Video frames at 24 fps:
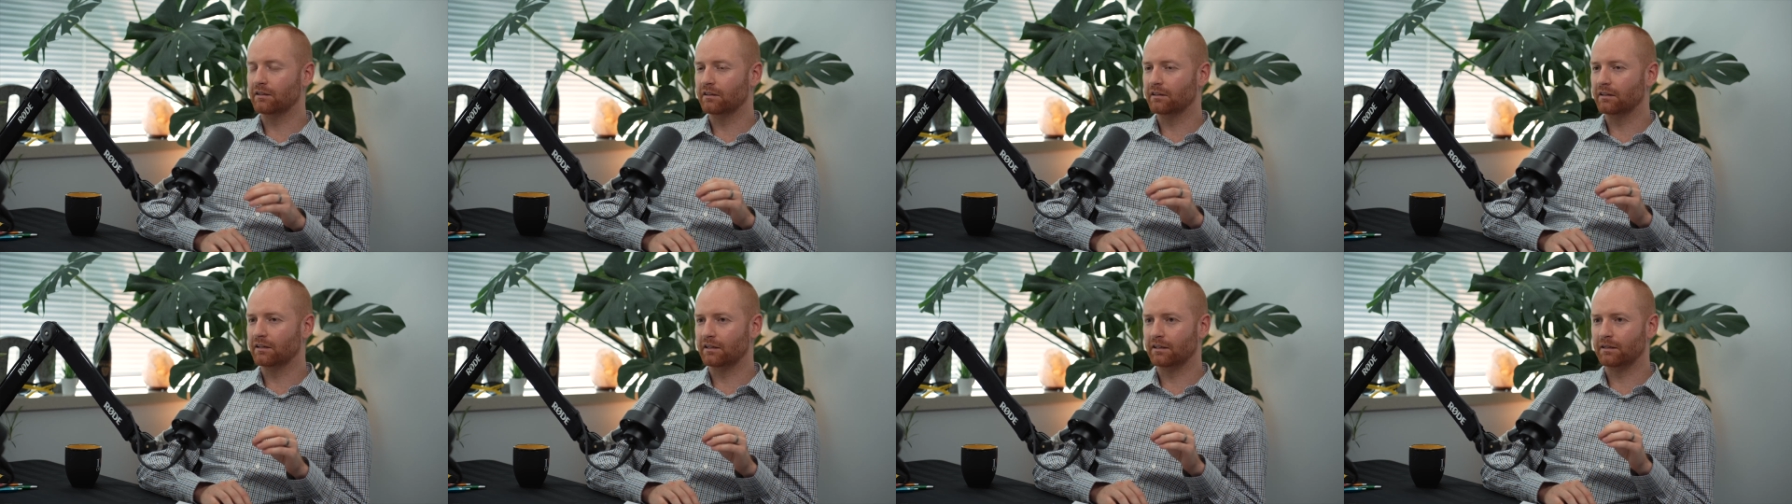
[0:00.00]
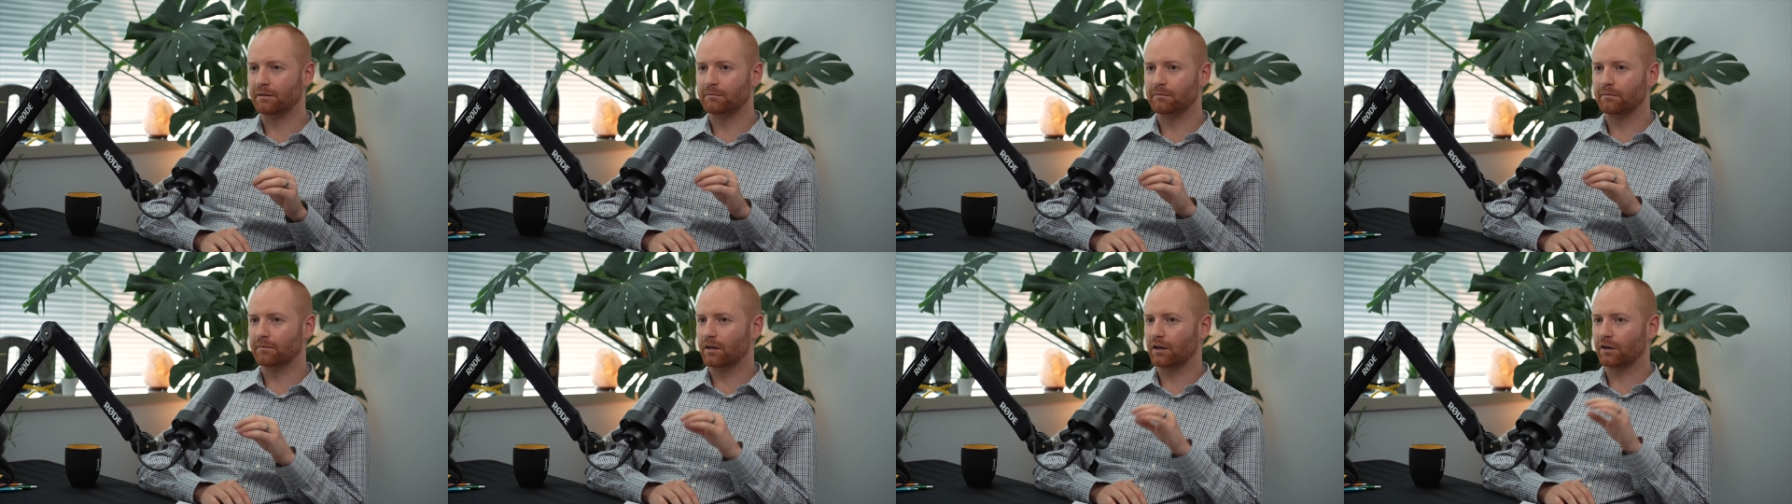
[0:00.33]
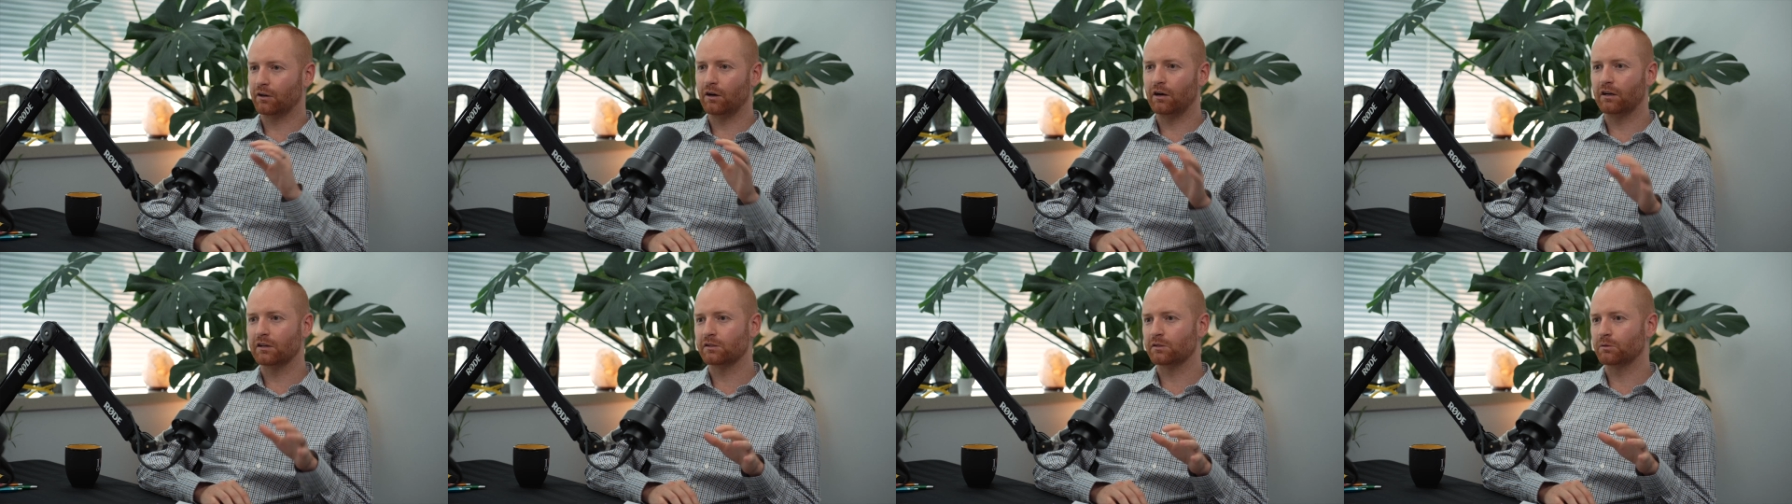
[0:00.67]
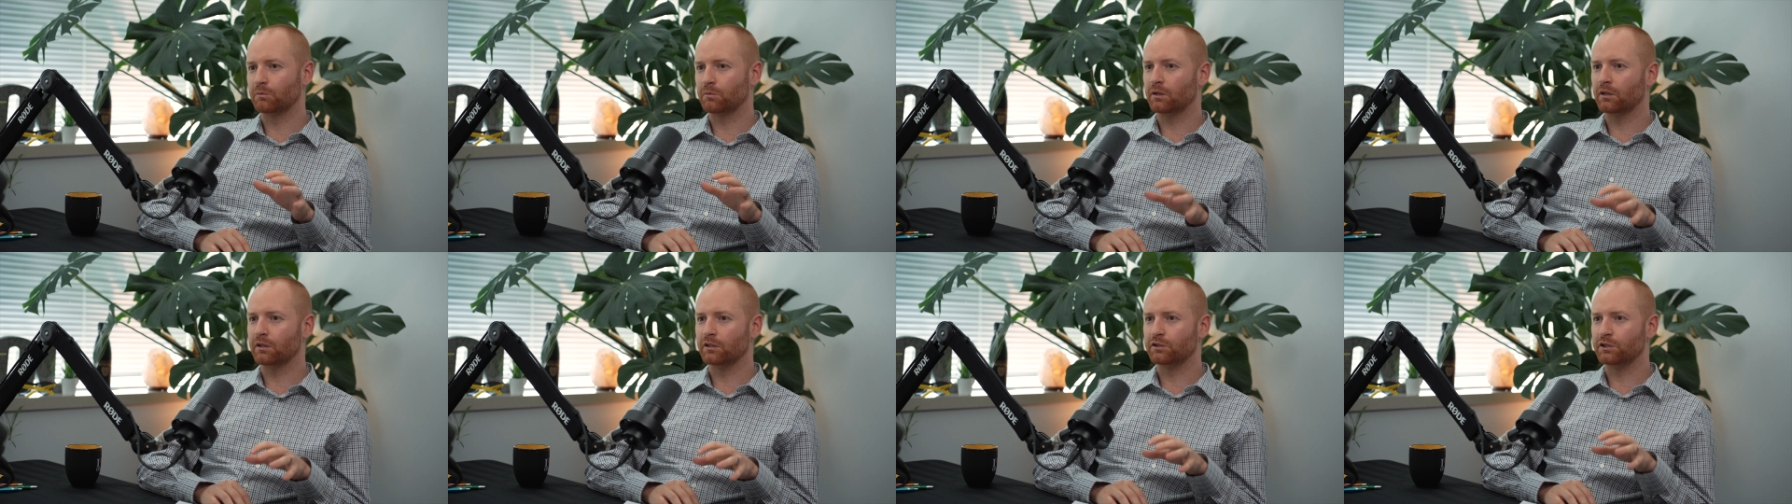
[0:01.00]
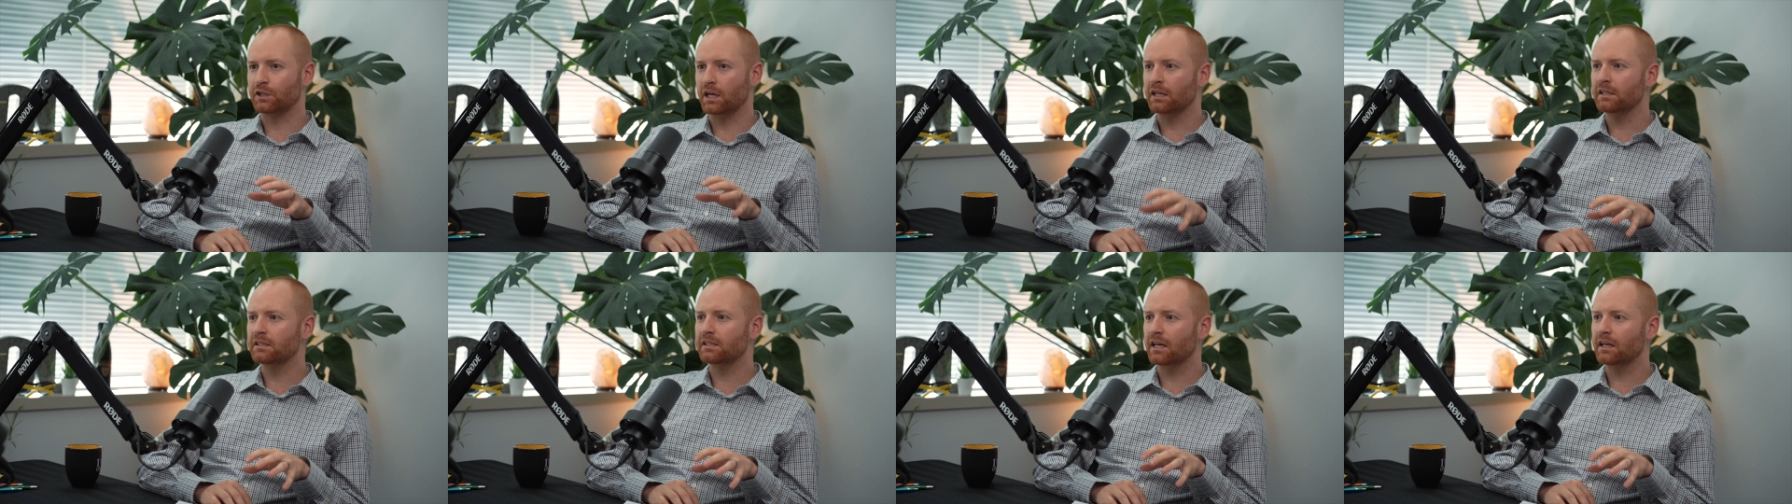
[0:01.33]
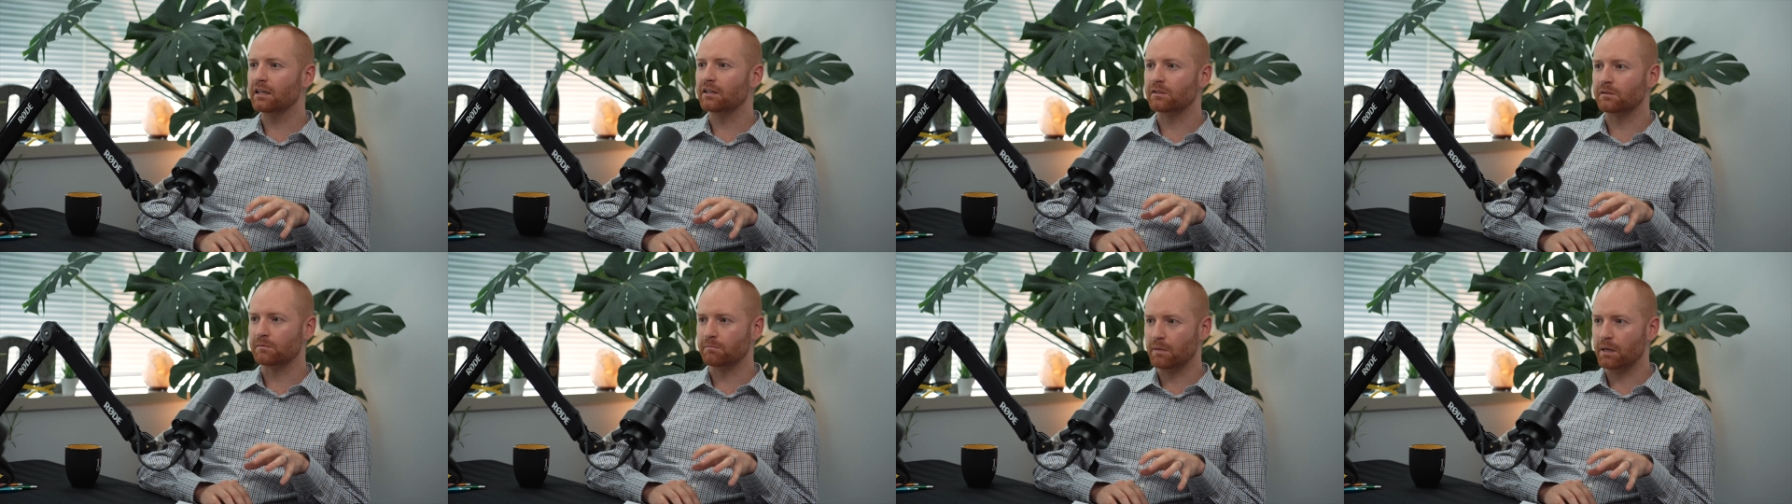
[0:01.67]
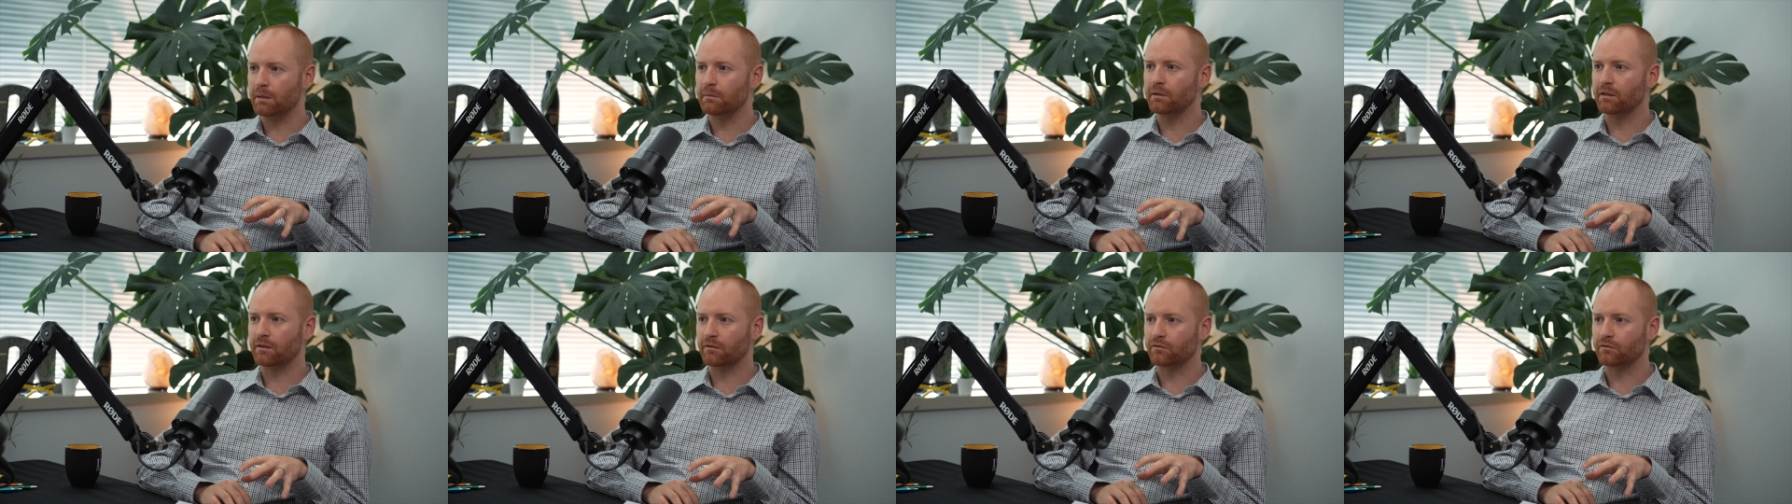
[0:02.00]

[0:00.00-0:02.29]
across the world, Gen Z is maybe the